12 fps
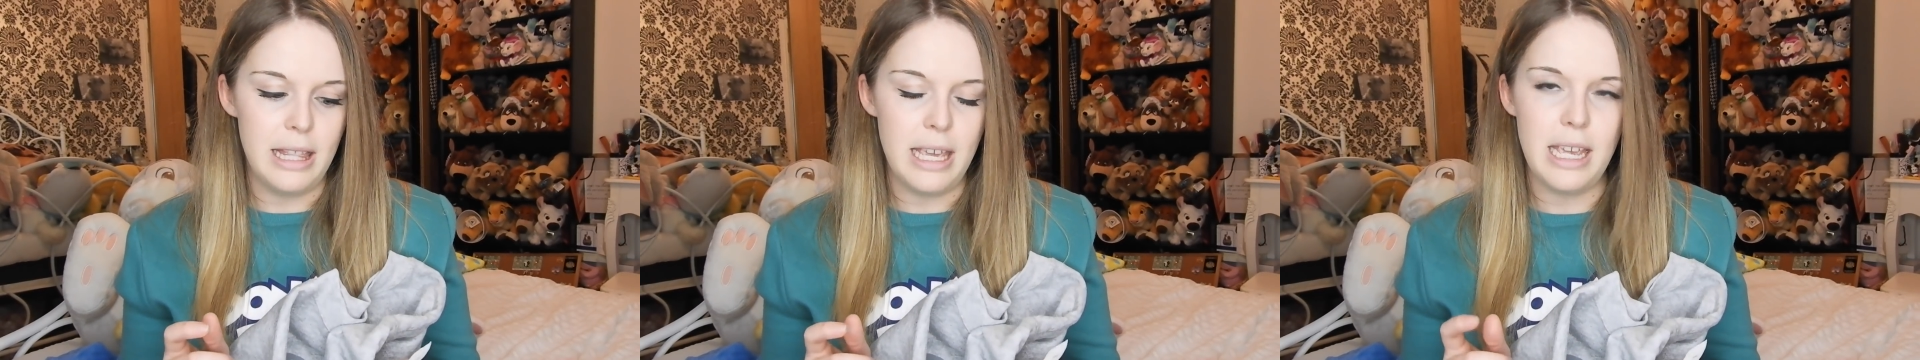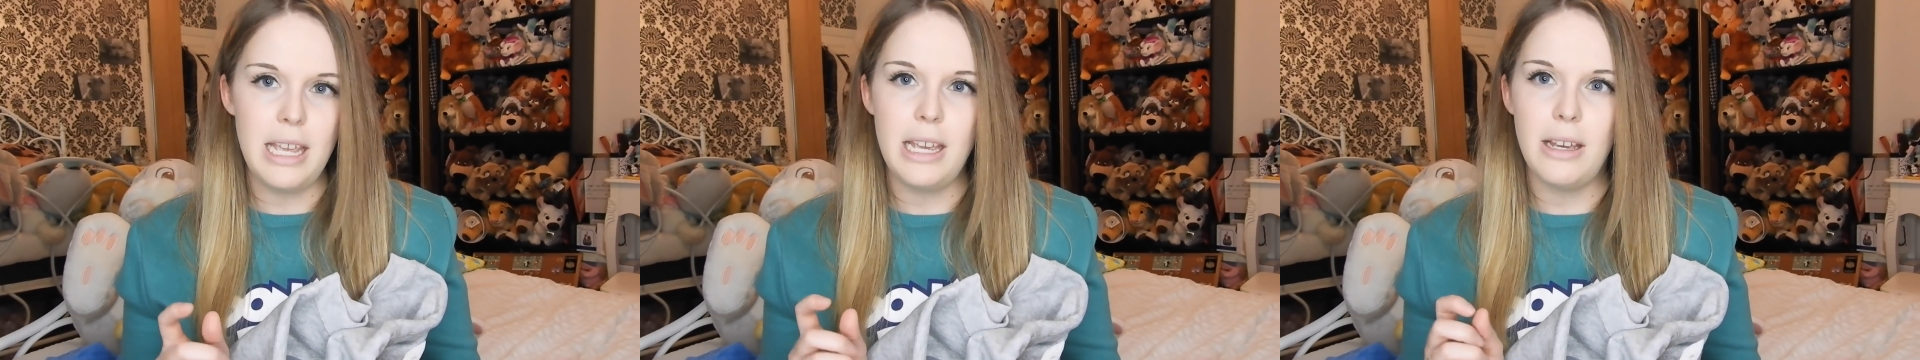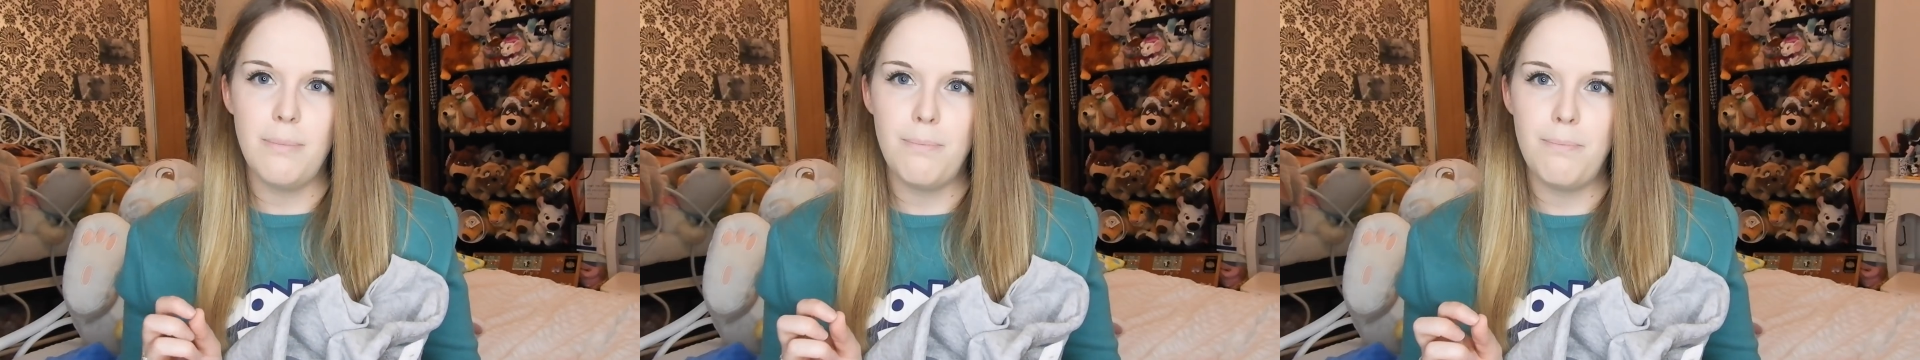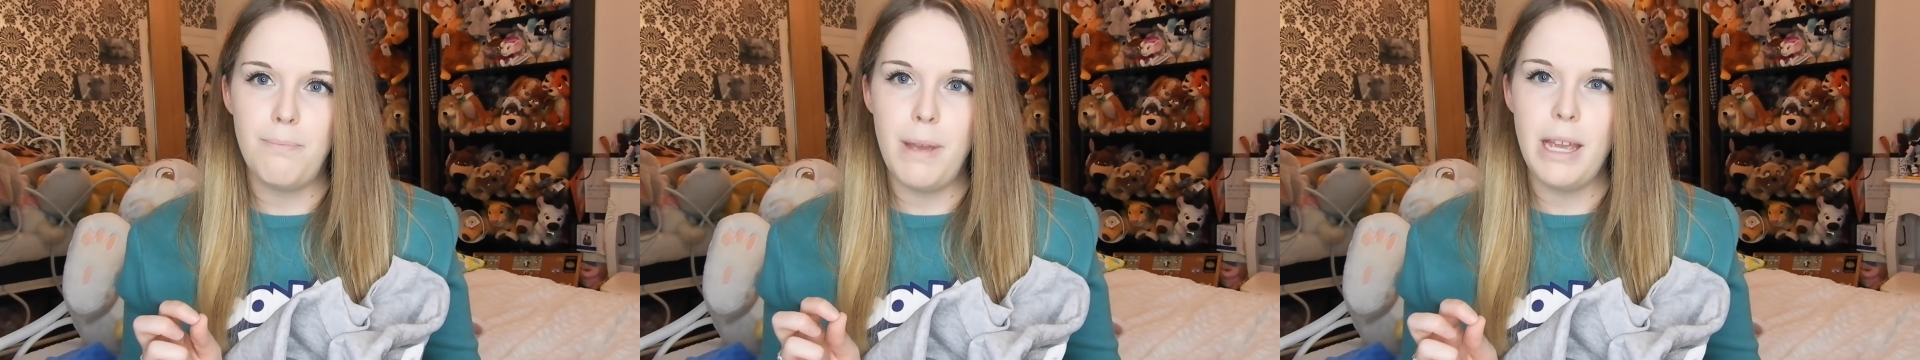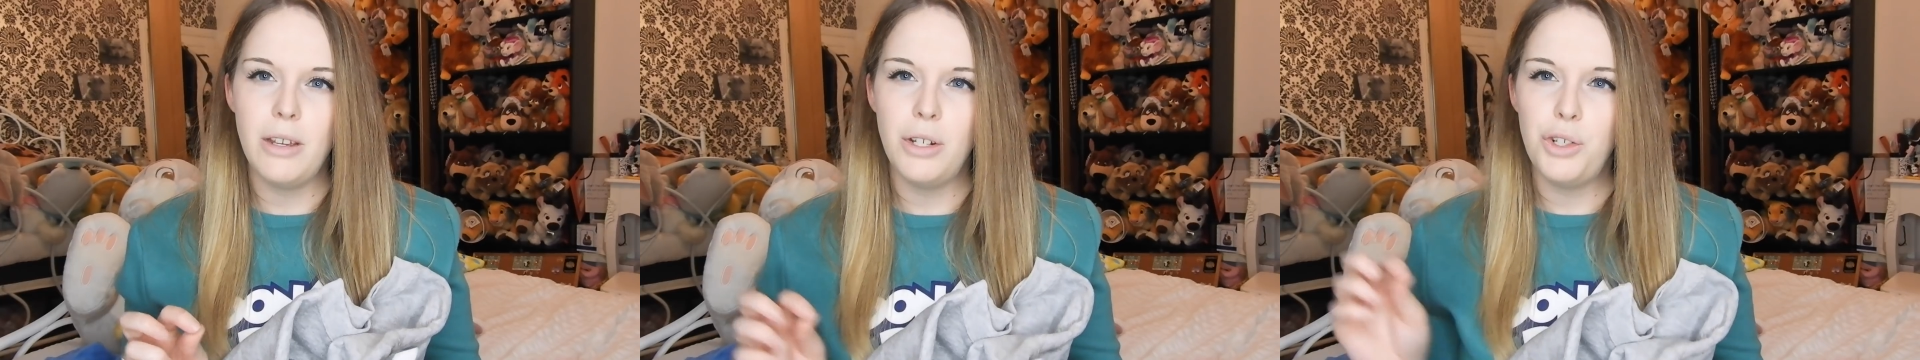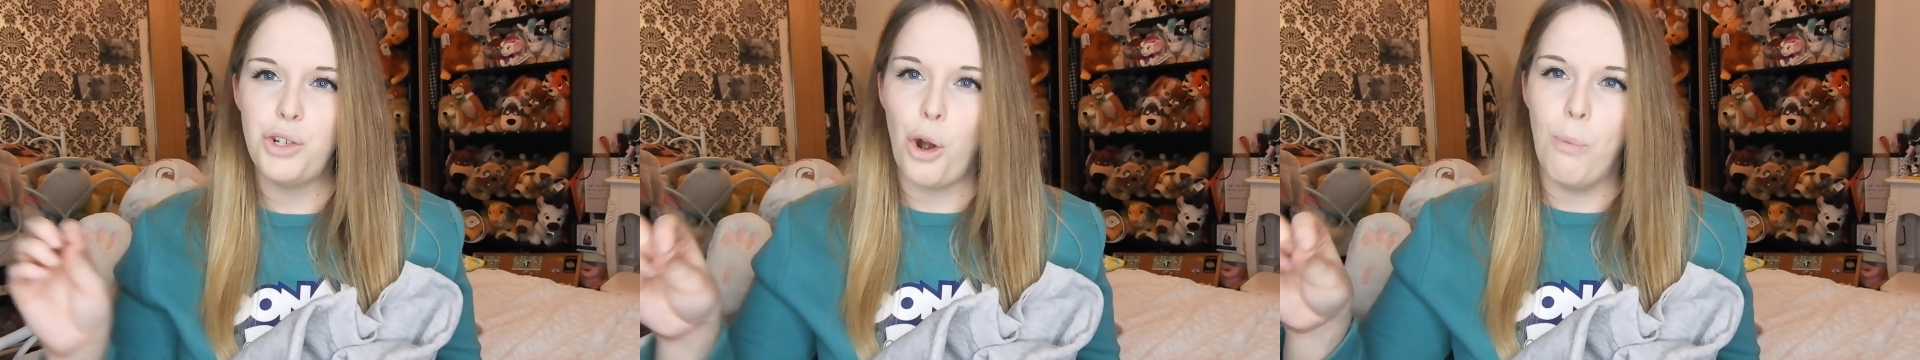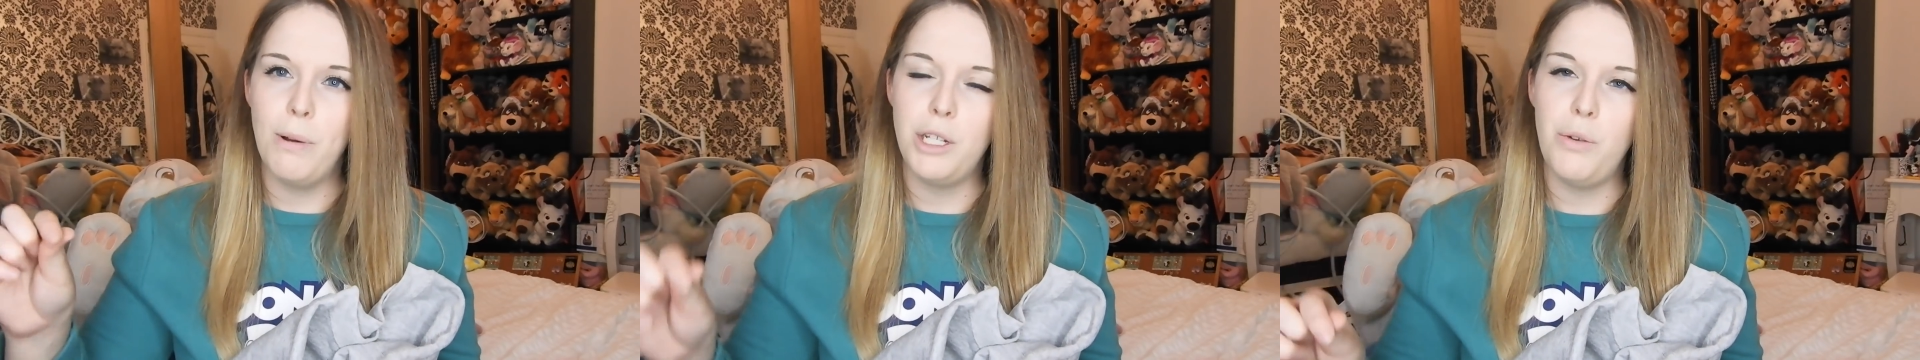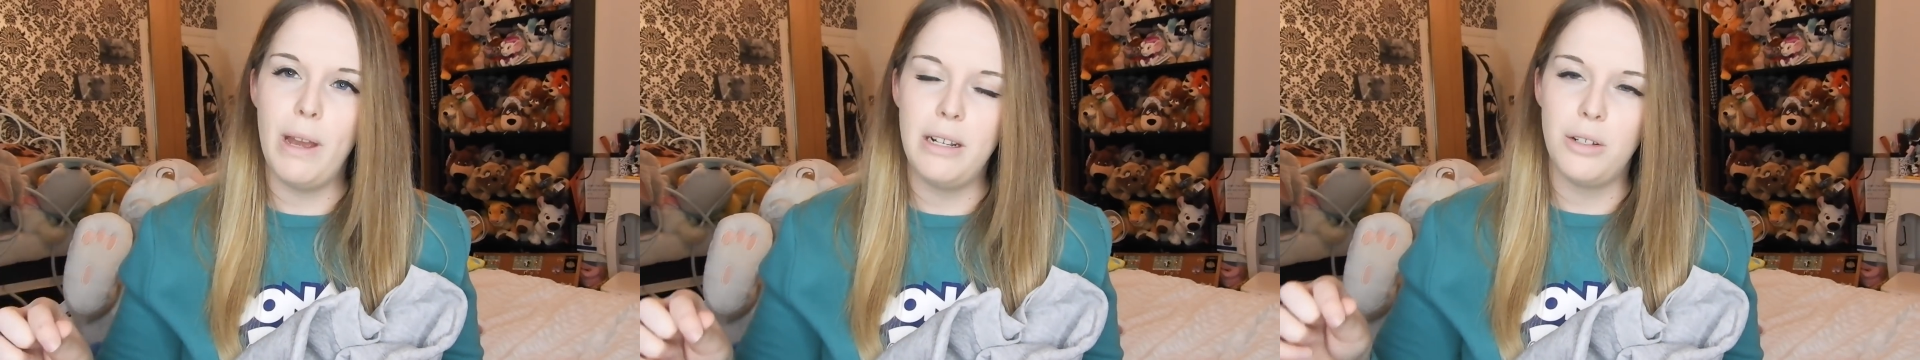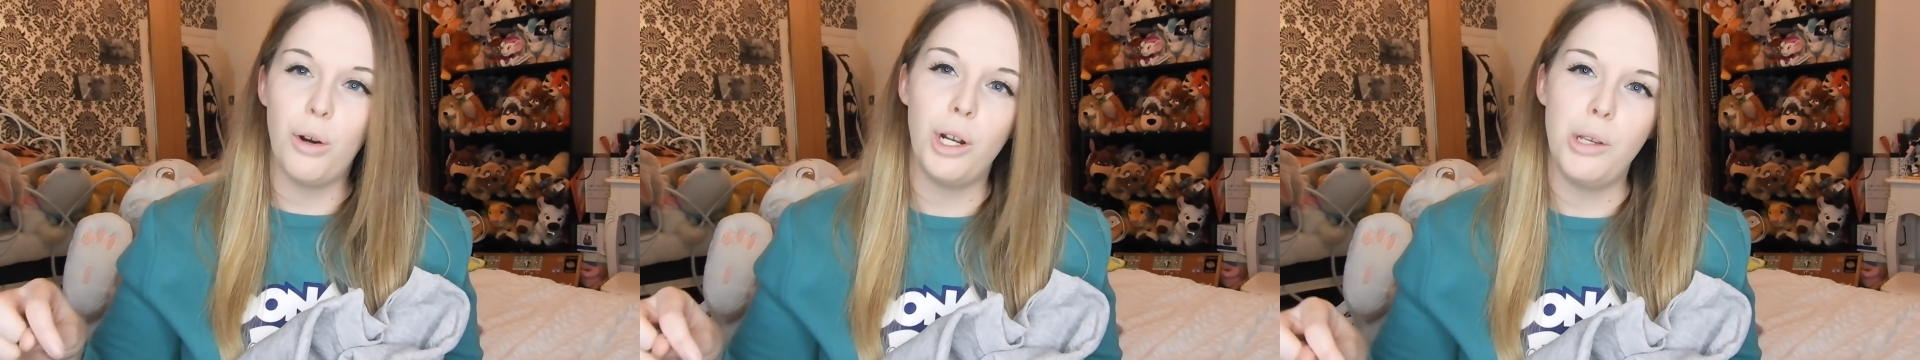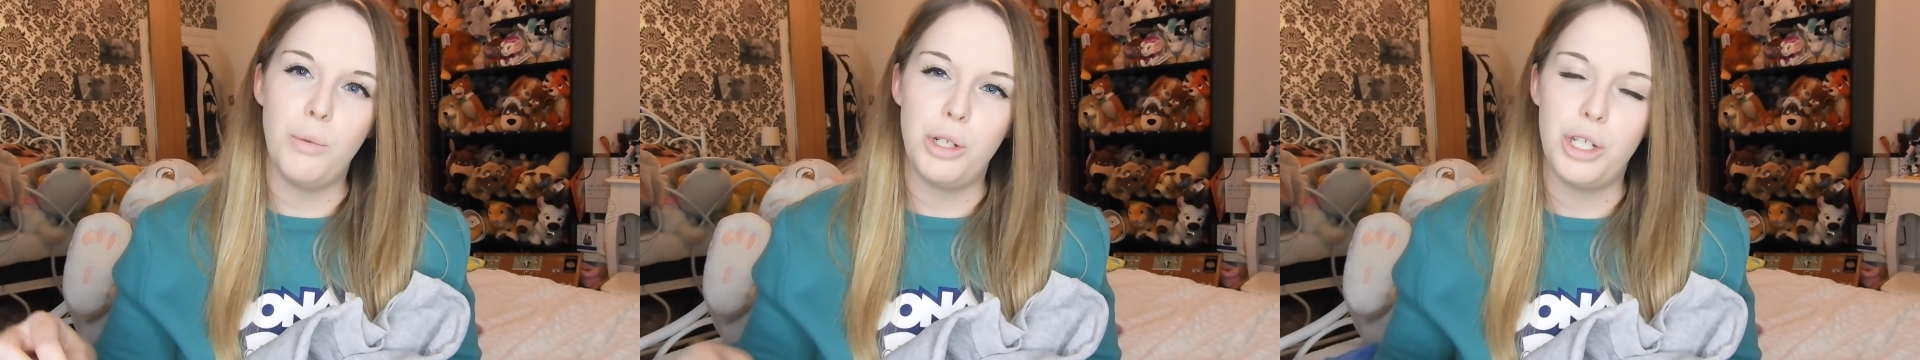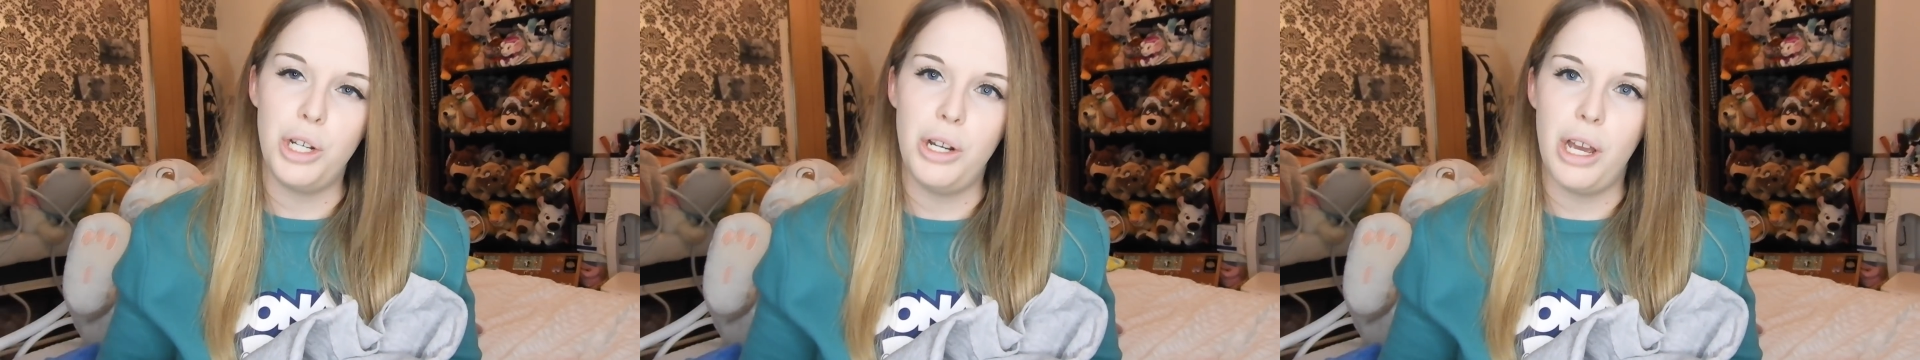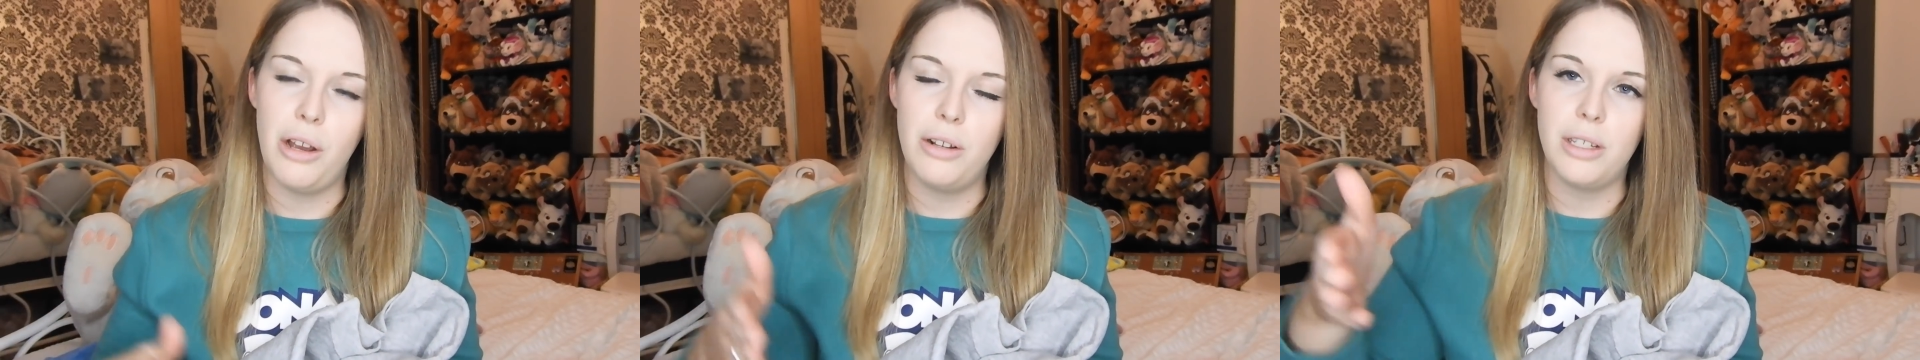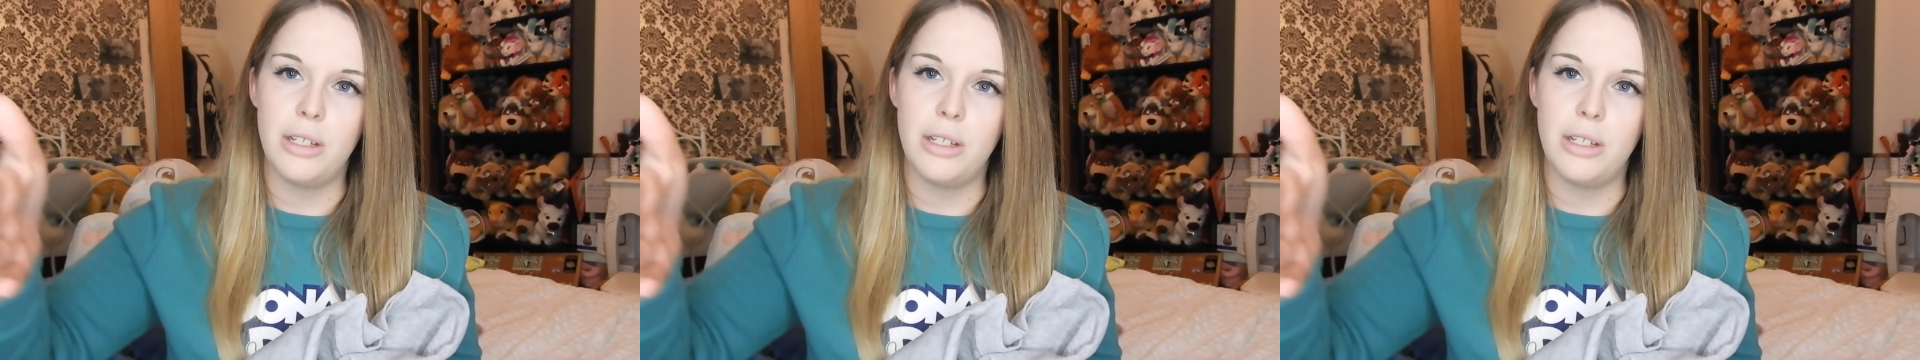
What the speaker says: the big shop as you enter Hollywood Studios.